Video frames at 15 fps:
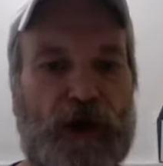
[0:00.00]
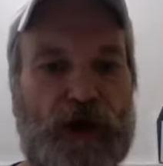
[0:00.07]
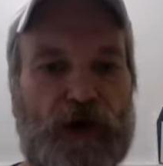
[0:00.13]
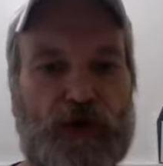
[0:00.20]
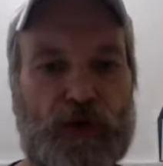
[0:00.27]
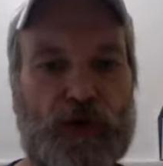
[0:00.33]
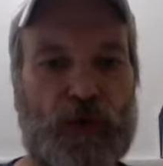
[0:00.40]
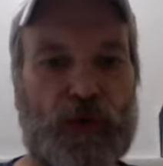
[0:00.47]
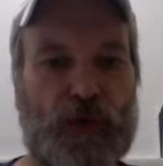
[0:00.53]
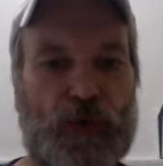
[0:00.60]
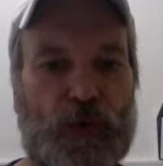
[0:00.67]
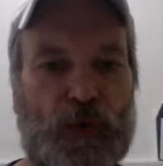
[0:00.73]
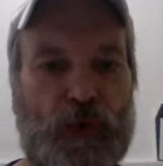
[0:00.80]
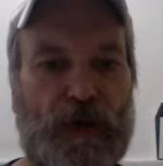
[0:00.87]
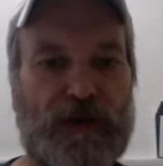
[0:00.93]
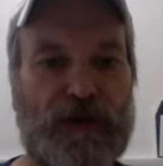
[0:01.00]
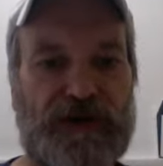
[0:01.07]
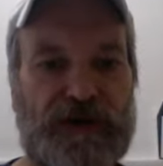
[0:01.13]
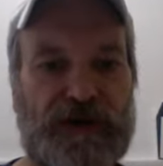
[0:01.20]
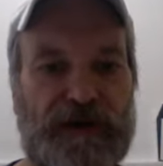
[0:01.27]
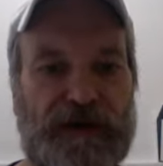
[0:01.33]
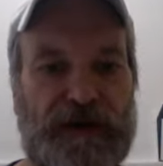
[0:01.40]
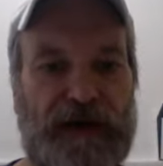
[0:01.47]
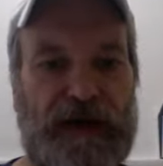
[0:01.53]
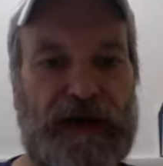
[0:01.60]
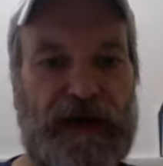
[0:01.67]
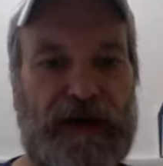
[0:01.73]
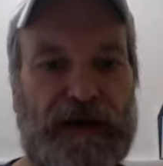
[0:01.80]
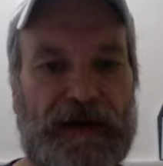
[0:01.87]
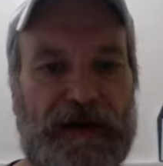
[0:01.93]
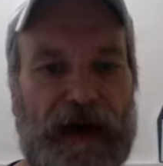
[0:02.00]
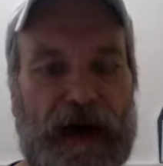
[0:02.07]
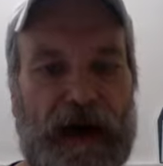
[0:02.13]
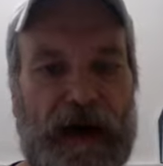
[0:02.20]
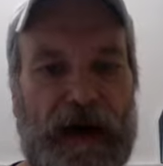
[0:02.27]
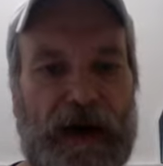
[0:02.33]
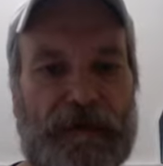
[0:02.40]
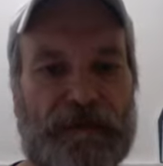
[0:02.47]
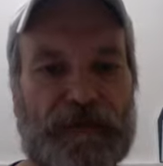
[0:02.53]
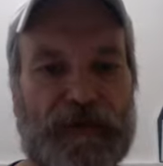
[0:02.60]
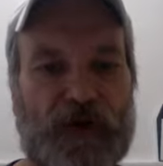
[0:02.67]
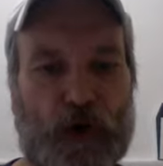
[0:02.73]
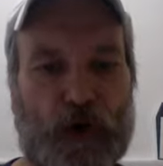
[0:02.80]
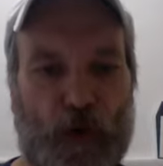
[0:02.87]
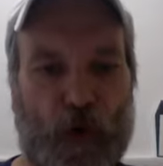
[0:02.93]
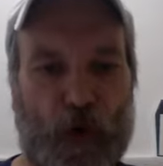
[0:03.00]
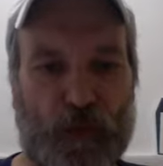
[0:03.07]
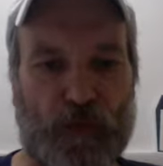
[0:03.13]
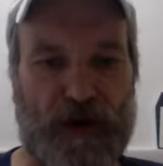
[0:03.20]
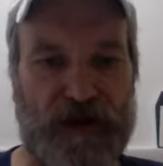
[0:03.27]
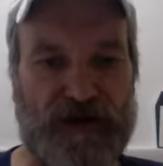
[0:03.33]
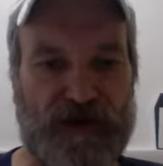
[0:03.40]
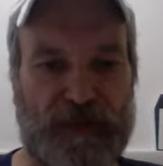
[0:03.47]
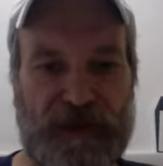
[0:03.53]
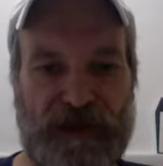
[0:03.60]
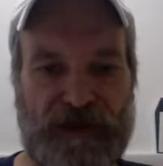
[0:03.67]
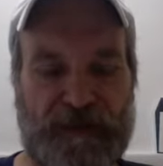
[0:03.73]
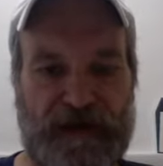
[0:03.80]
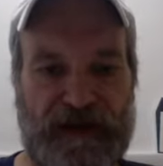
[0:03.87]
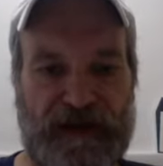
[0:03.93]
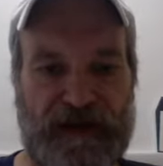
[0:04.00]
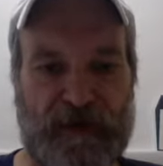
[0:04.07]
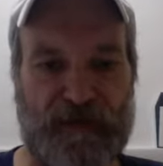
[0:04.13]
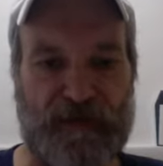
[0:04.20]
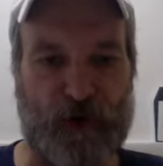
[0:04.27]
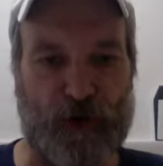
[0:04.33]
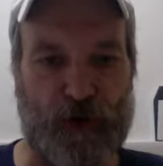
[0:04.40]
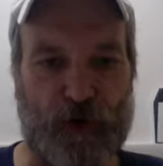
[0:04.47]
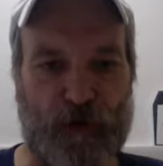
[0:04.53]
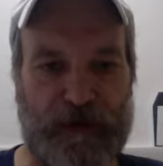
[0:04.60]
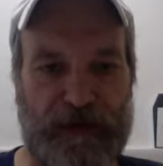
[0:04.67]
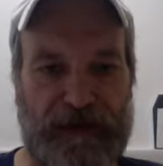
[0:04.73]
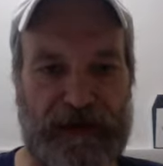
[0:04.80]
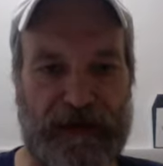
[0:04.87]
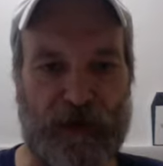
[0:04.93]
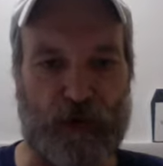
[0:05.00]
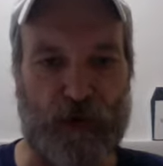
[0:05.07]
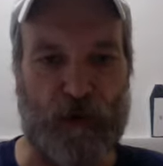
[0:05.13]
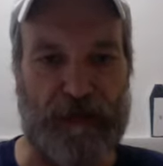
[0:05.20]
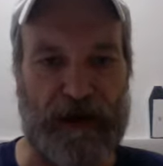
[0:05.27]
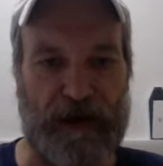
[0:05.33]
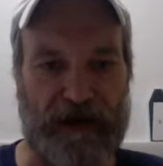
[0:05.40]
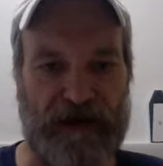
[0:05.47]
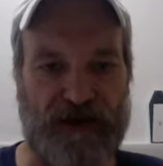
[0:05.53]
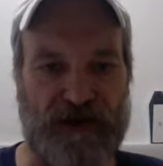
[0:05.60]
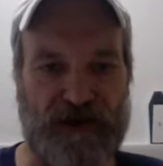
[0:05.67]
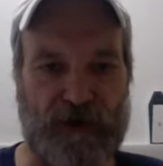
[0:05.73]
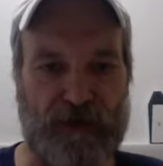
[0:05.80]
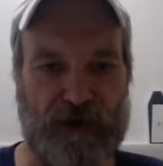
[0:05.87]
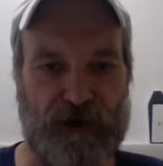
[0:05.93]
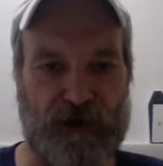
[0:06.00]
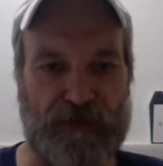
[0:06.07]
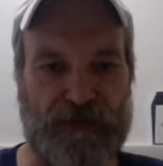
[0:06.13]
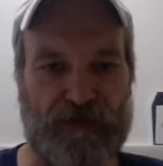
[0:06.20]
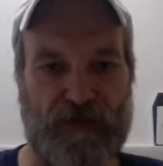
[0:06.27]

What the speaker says: to elicit and your own recipes, be them for human and or pet consumption.